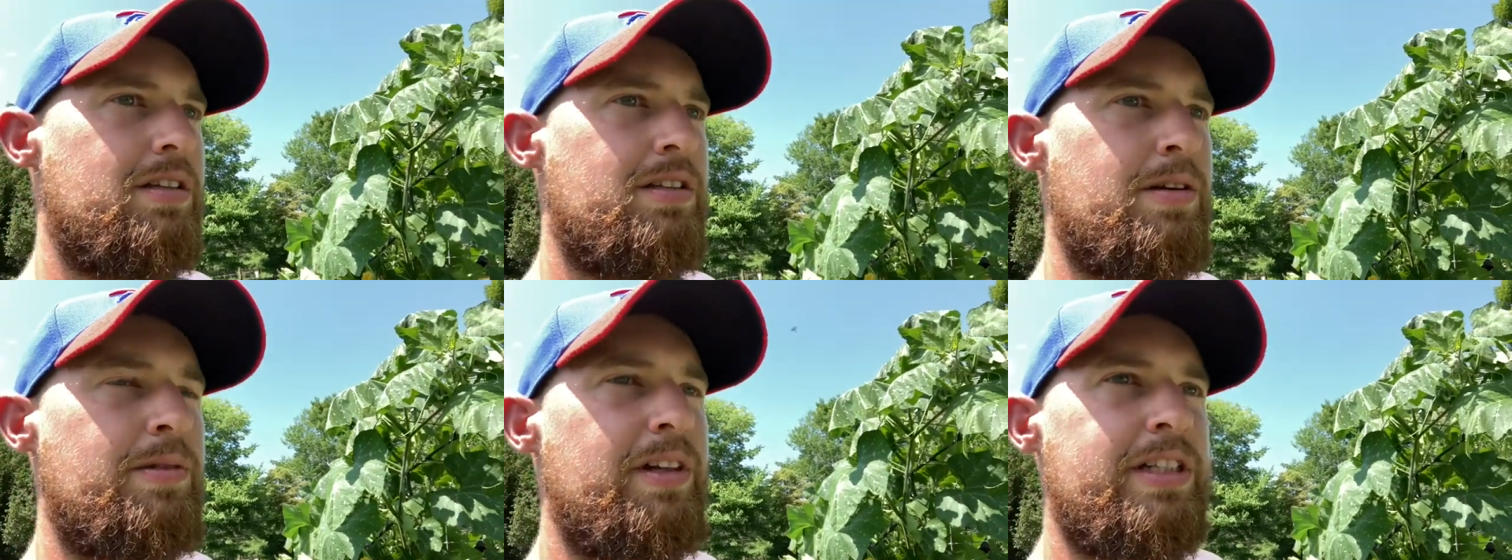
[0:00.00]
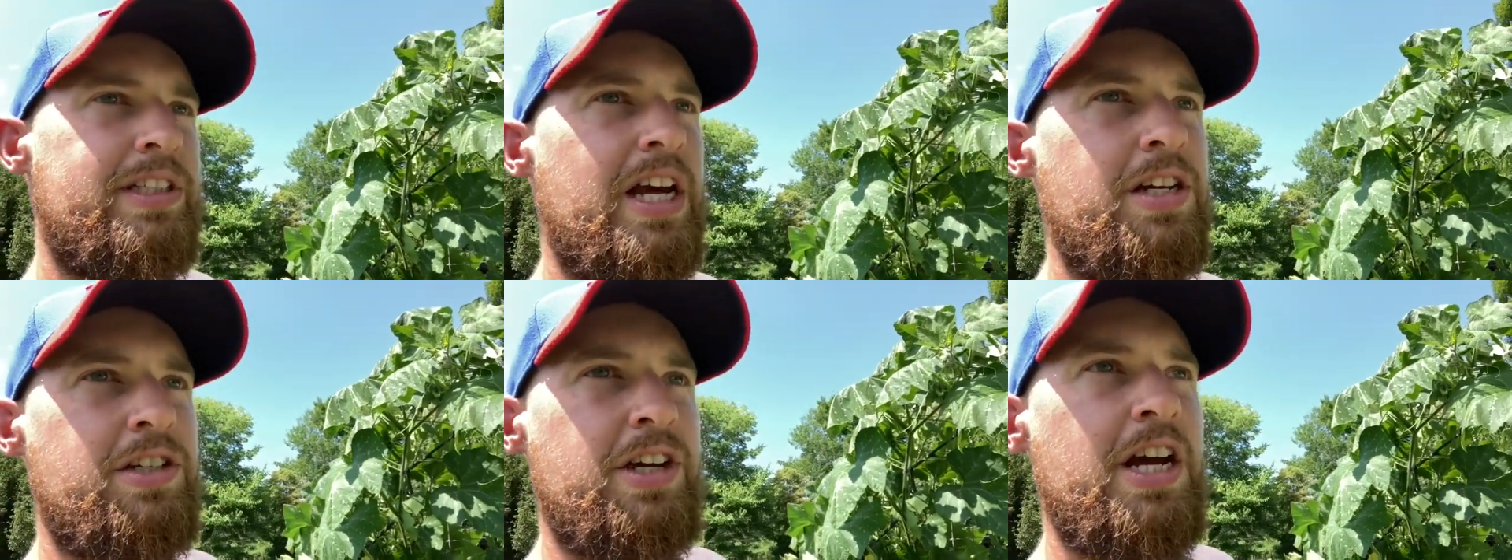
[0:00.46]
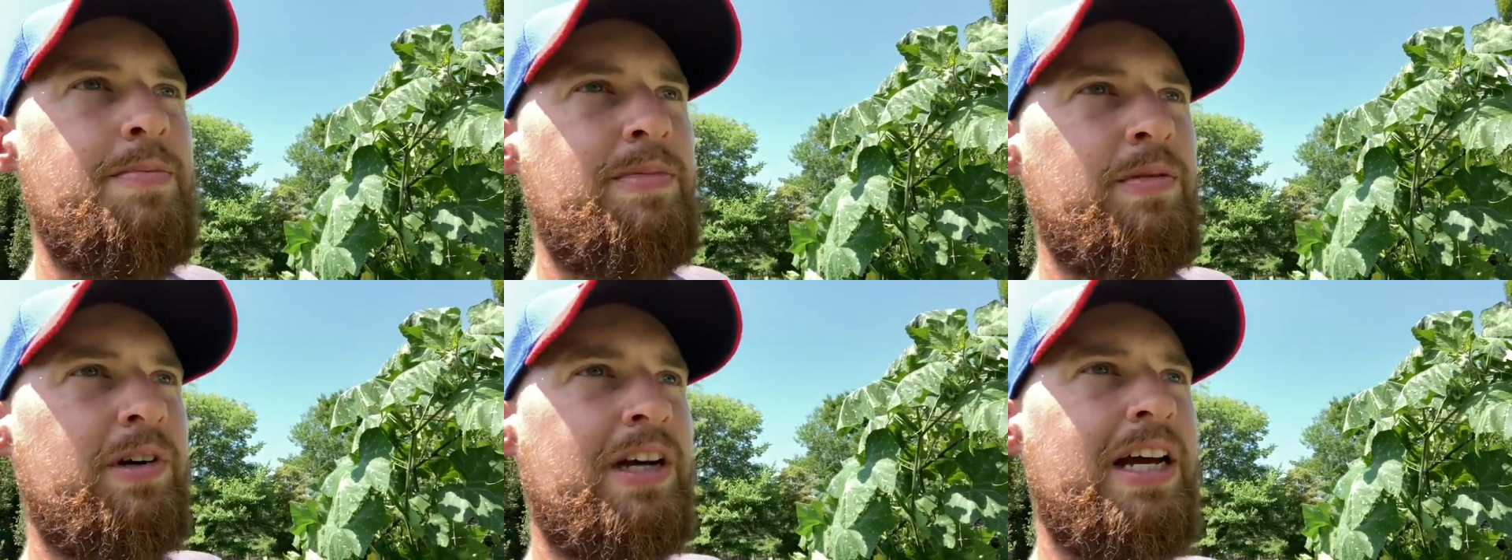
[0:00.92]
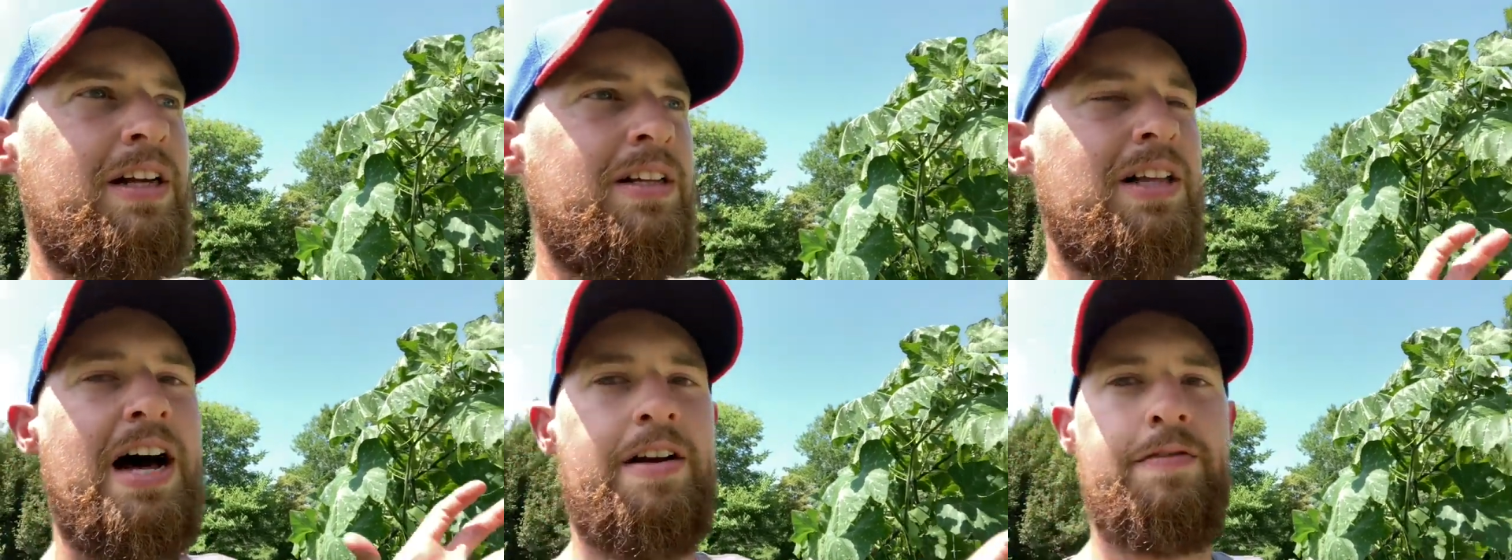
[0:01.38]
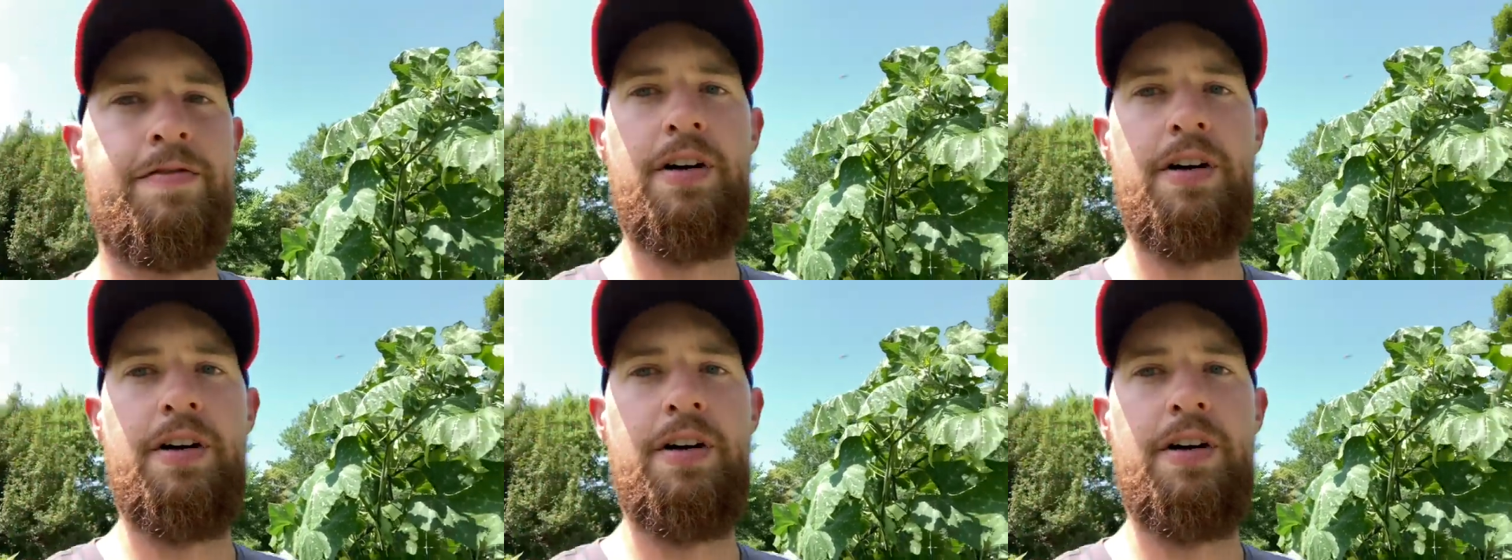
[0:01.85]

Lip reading: really take shape, and we're getting a lot of